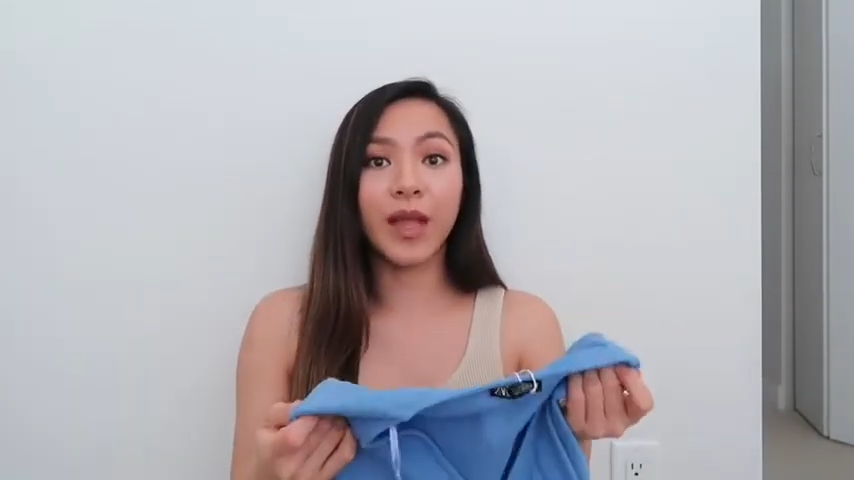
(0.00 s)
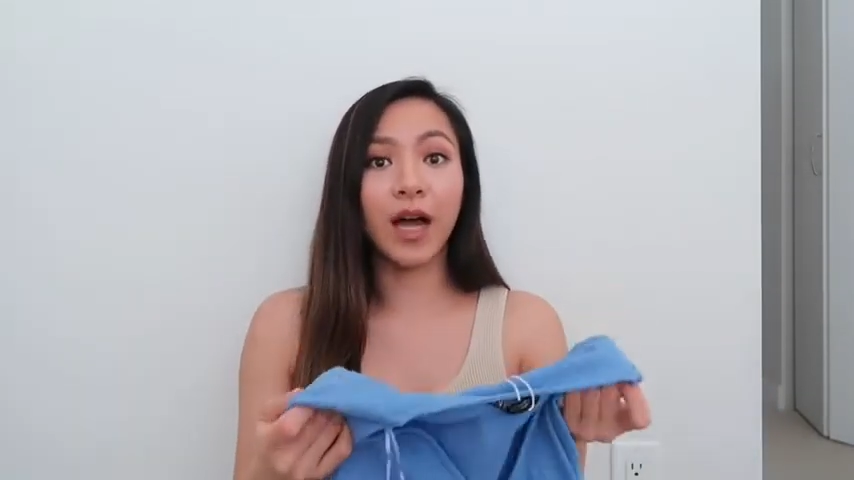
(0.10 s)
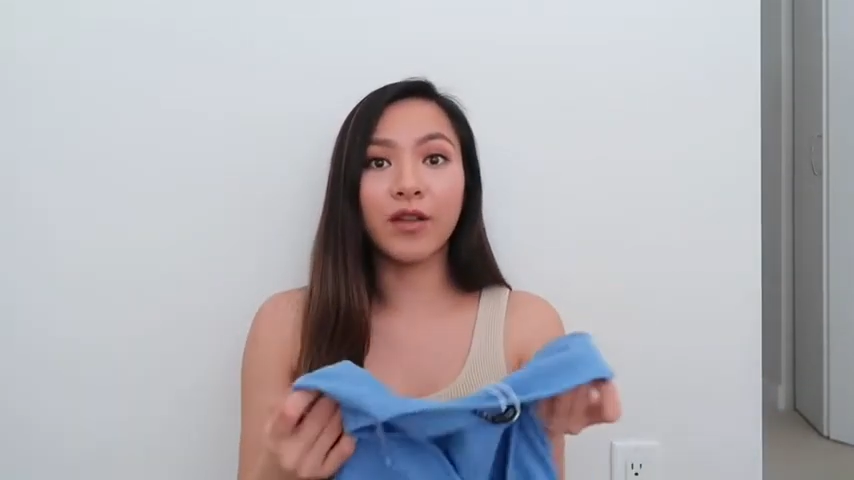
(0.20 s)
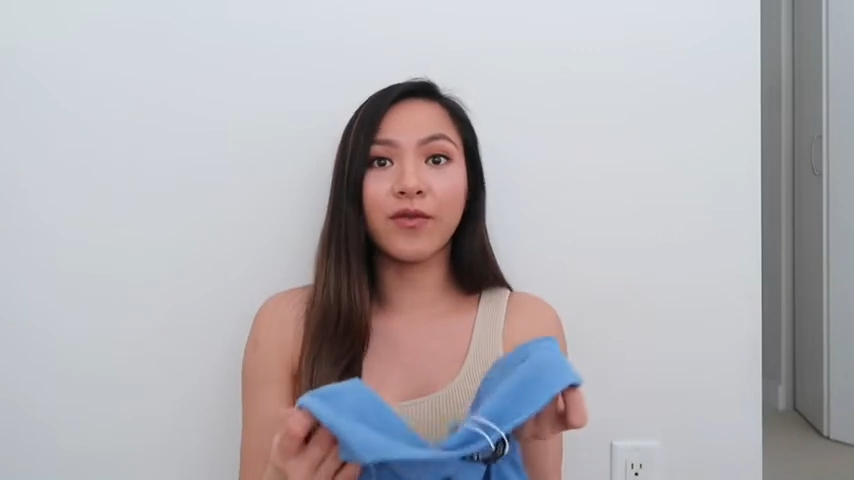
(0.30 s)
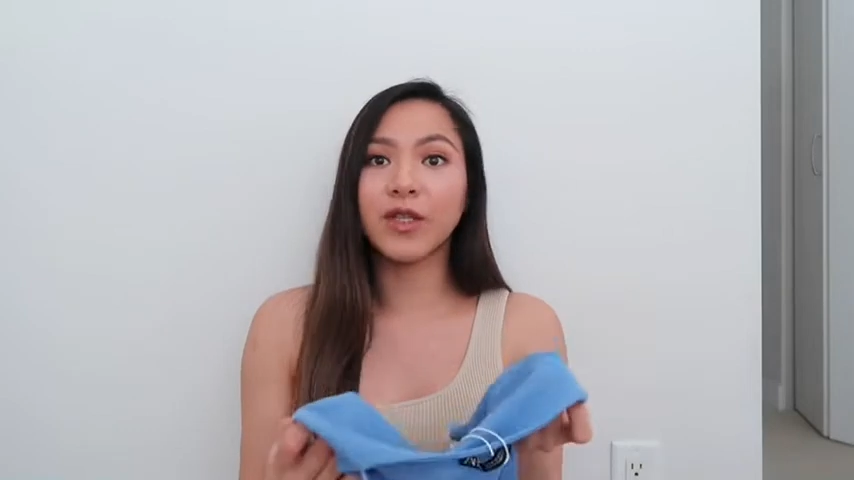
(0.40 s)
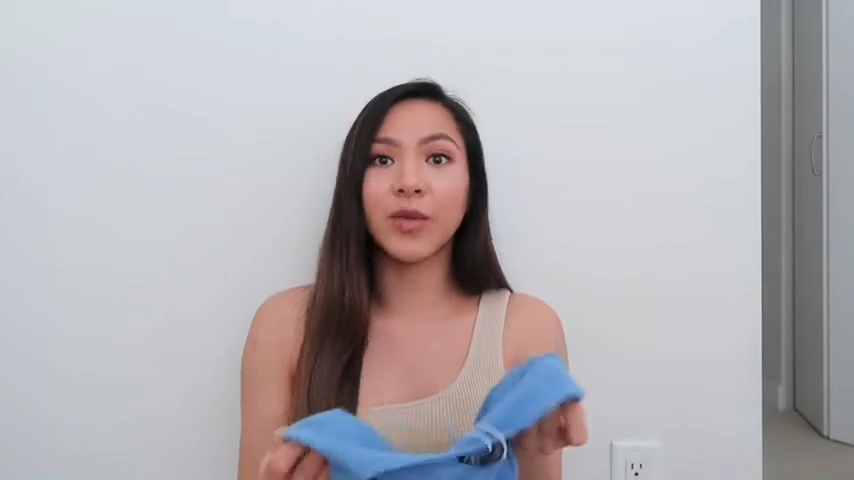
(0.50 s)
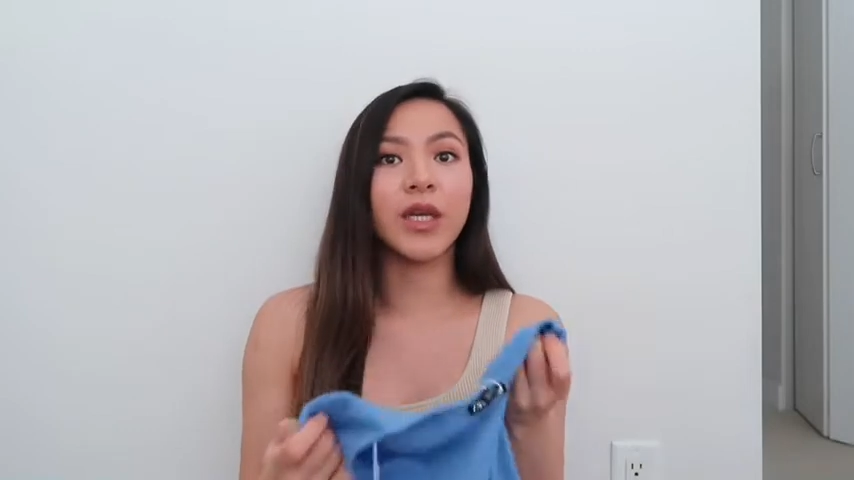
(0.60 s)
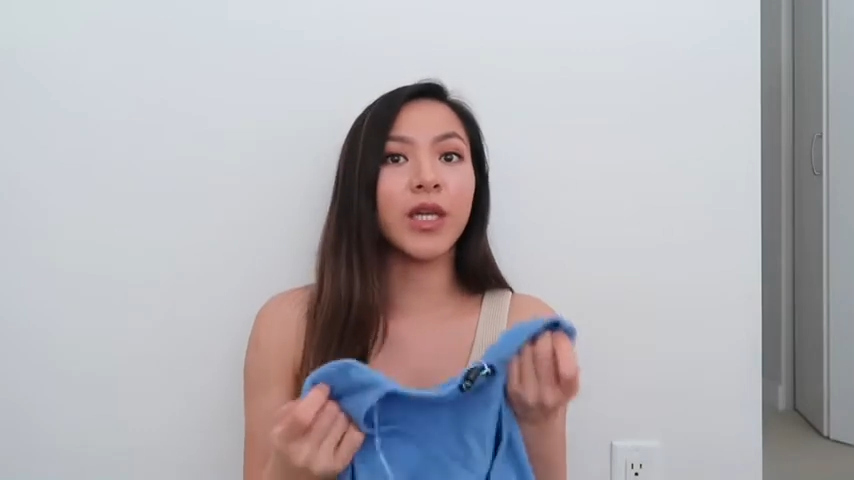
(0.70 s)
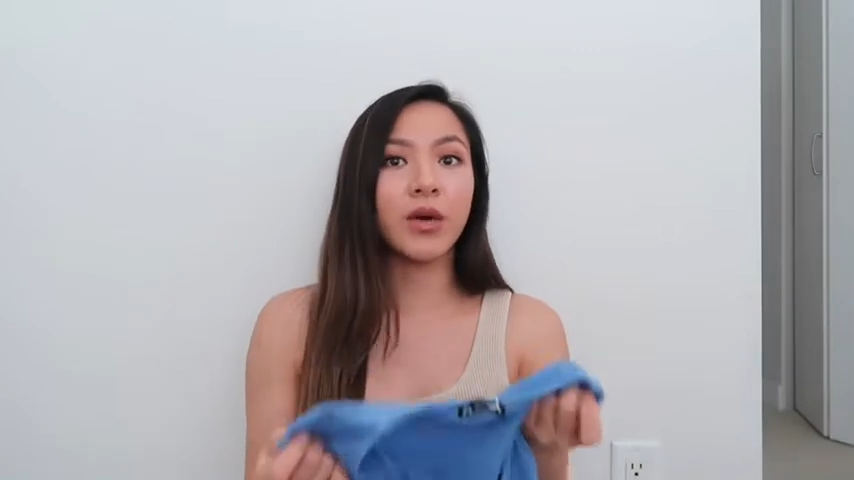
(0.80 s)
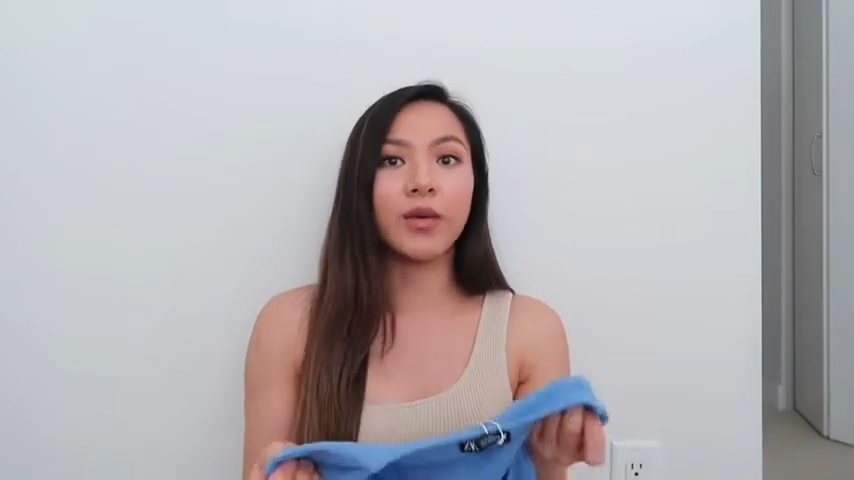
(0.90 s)
outfits where
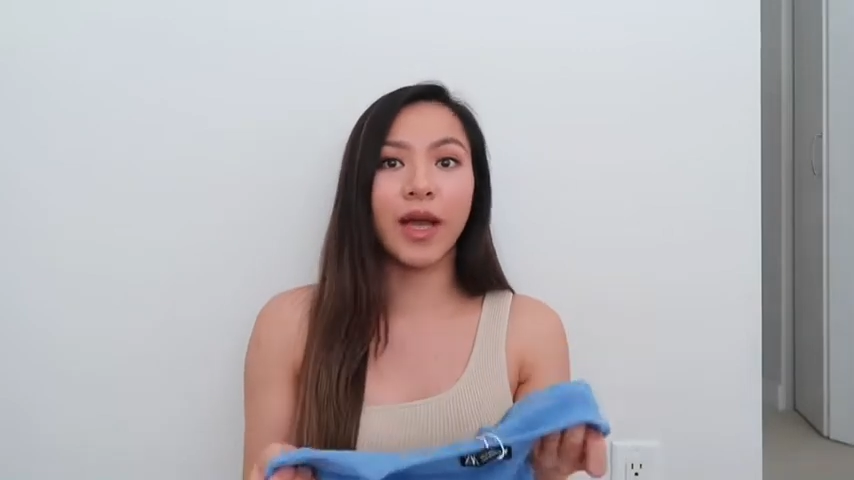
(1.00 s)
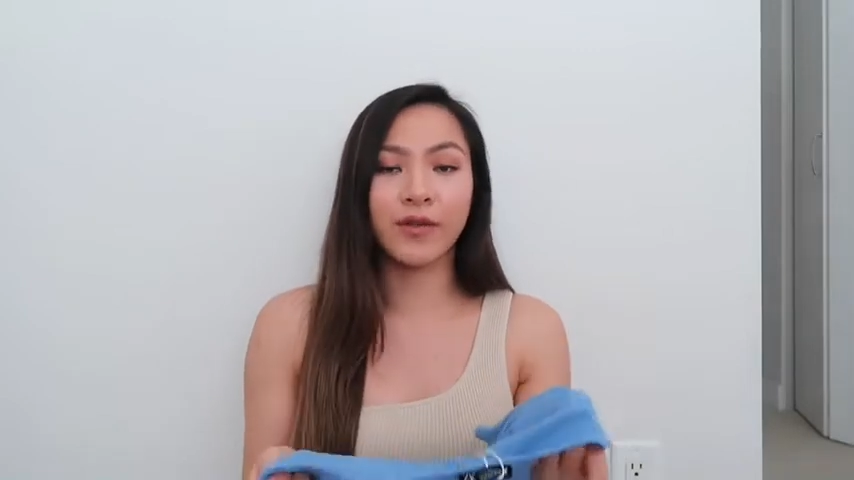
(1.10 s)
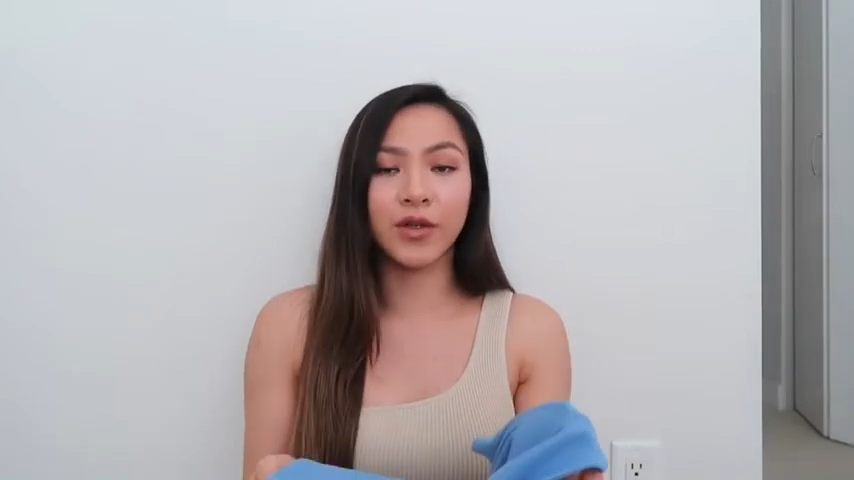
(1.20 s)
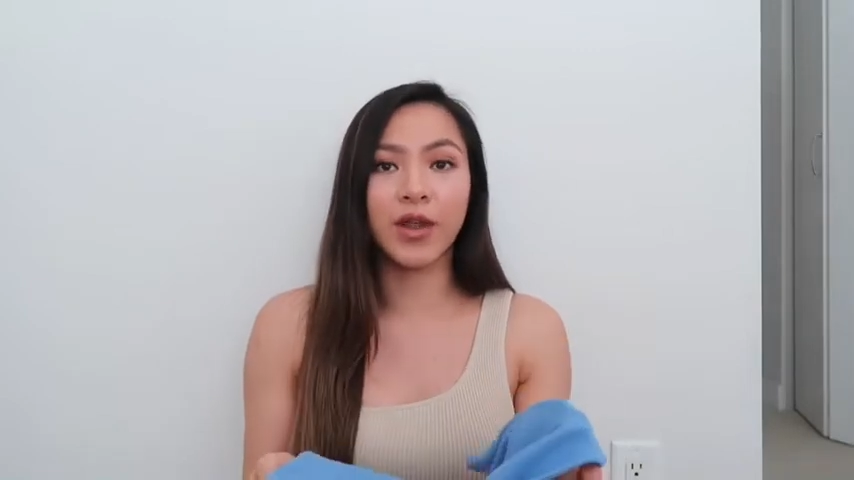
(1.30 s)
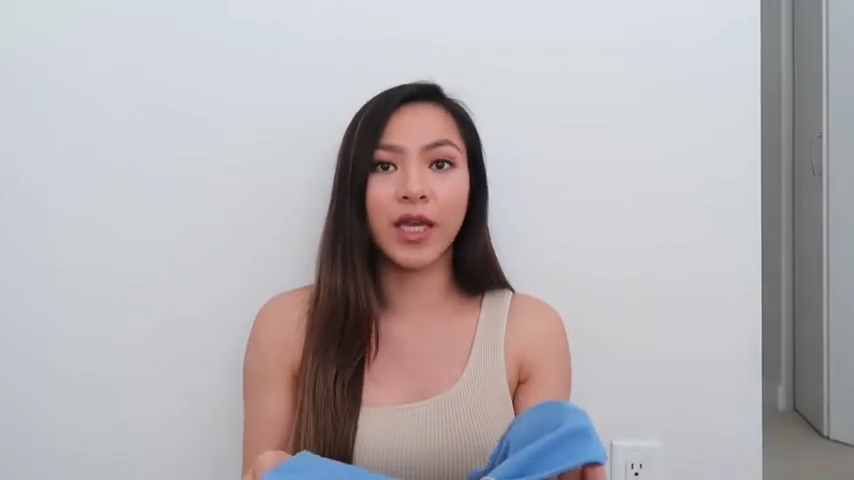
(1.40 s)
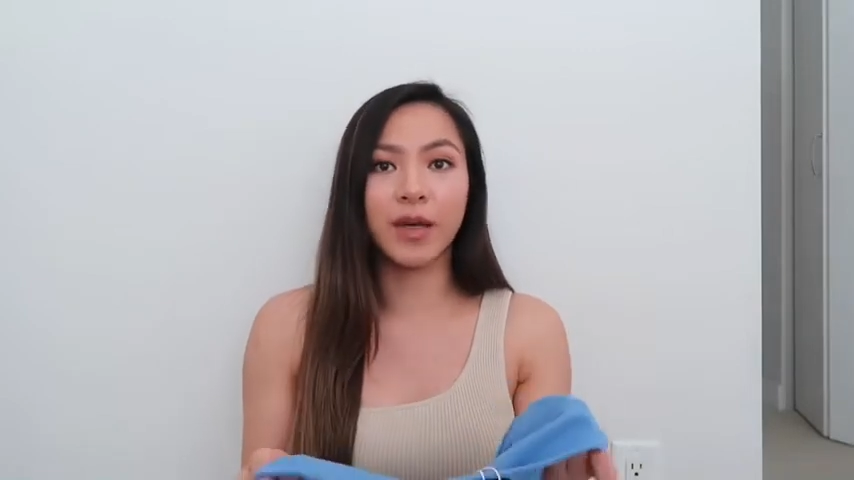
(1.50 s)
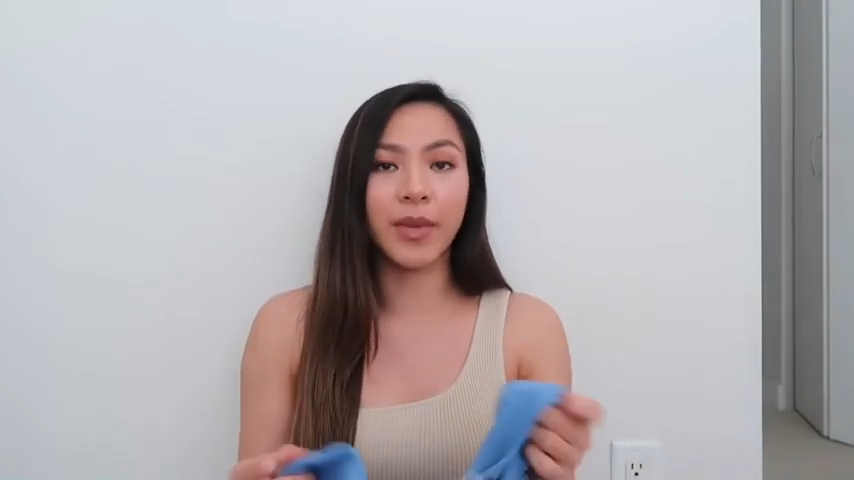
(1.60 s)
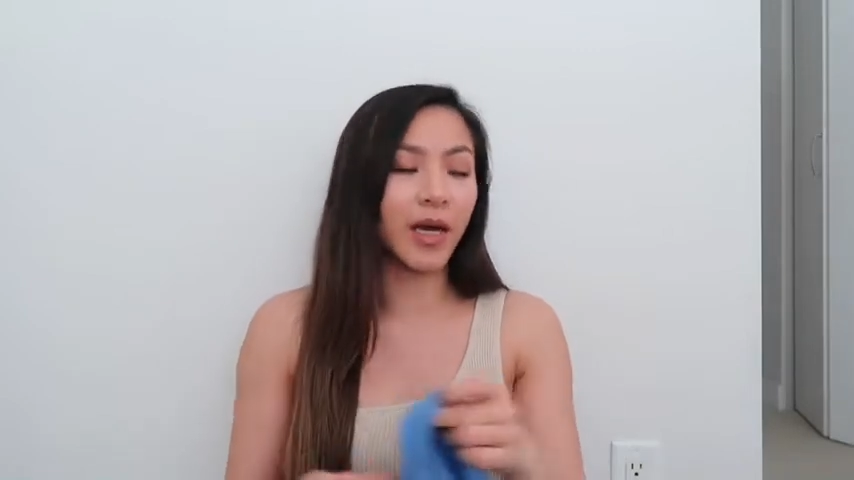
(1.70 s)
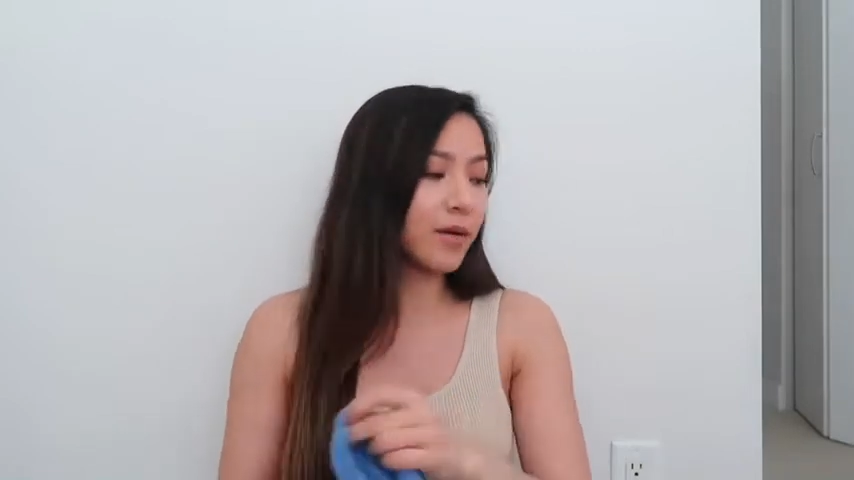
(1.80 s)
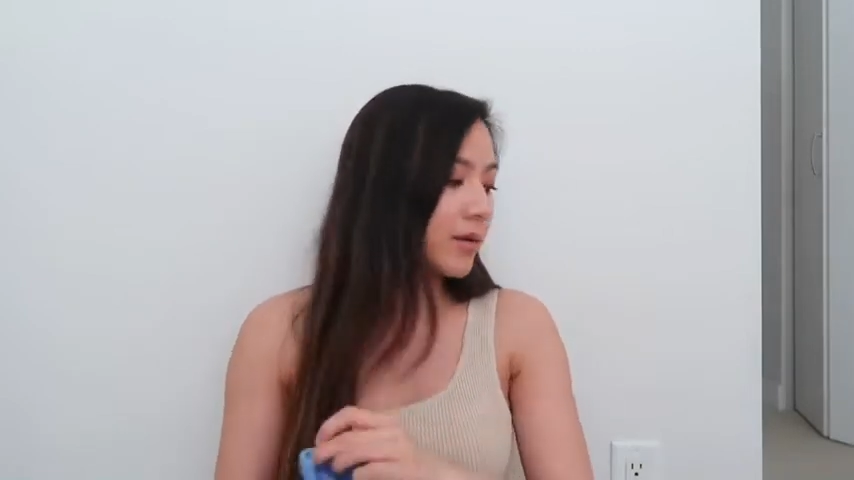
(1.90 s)
you don't have to think
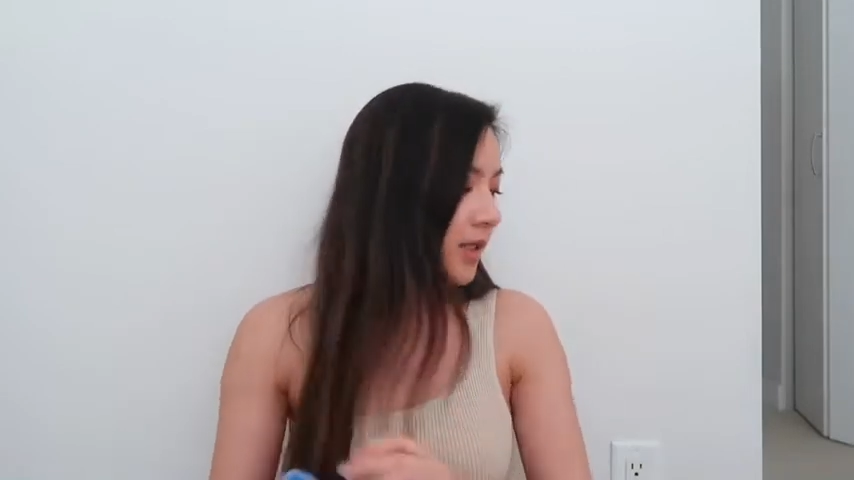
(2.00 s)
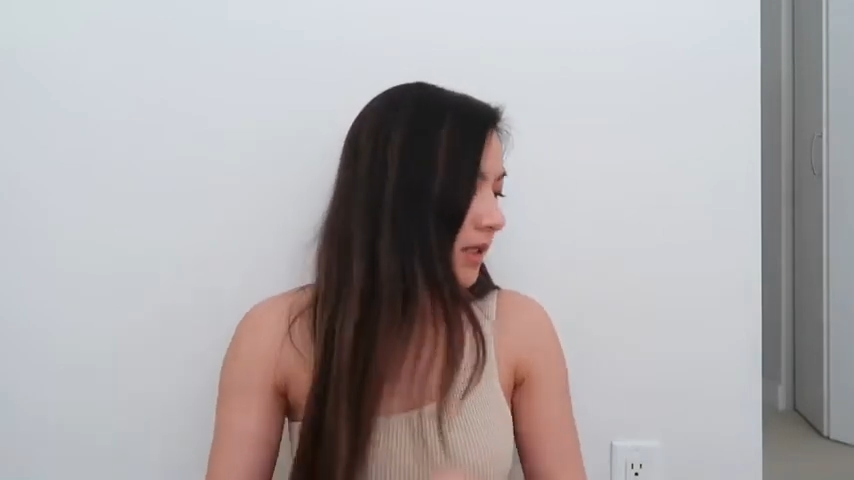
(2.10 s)
about.